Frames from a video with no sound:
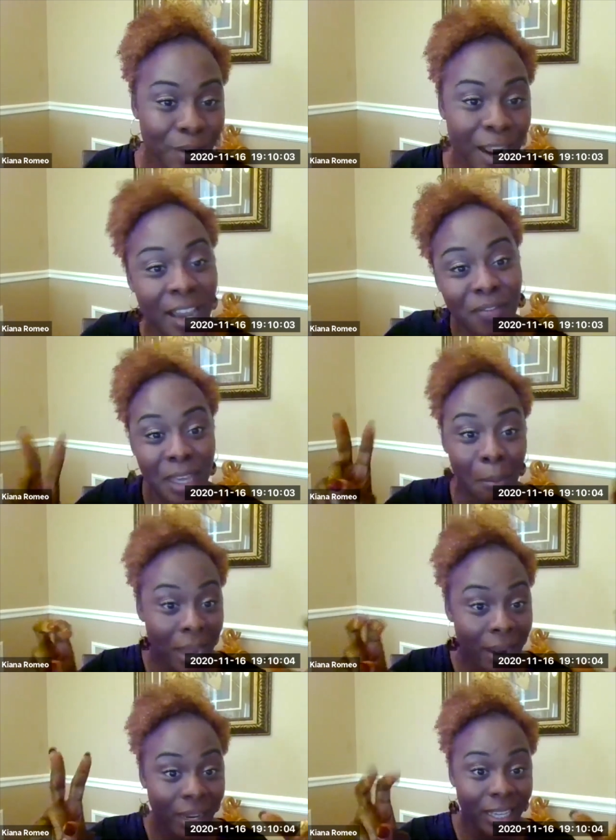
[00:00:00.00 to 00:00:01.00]
right, of the
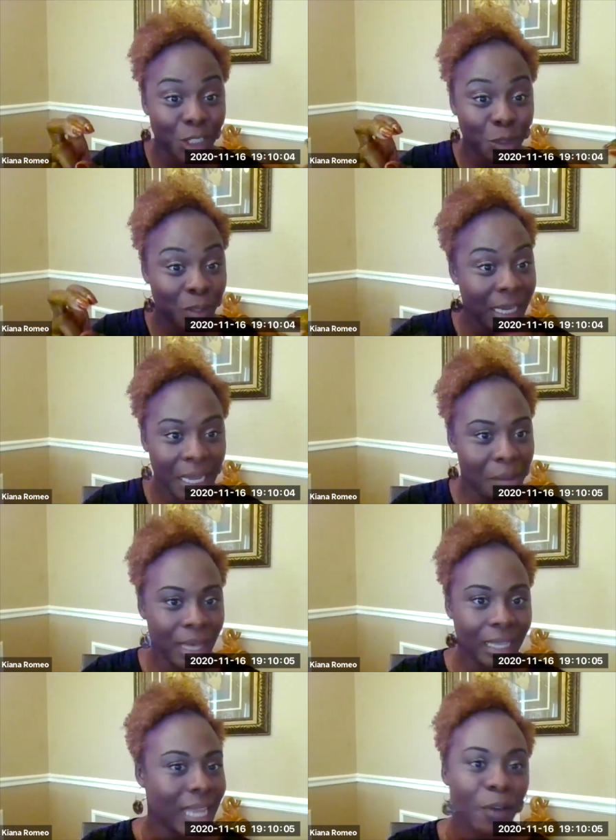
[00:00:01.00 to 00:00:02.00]
American dream,
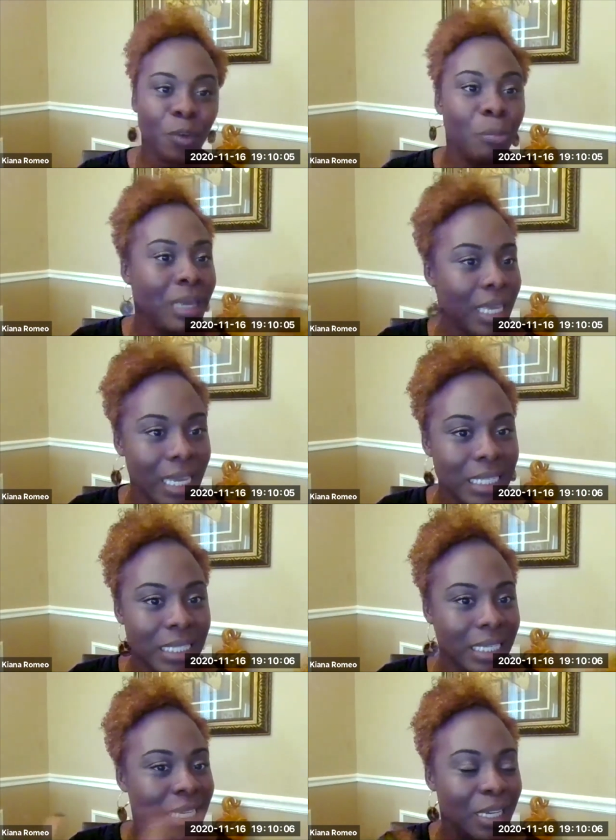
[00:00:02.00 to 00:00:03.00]
that life will be
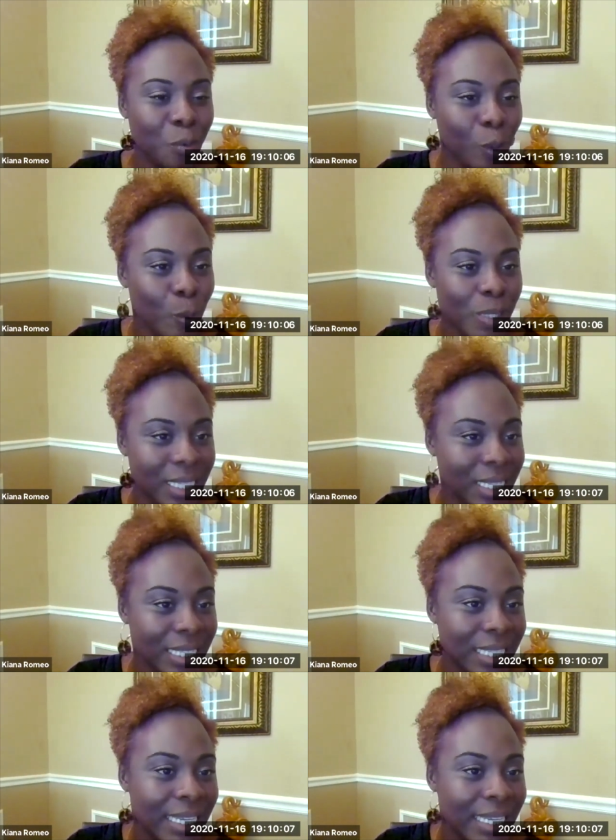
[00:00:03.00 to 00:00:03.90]
easy, roses,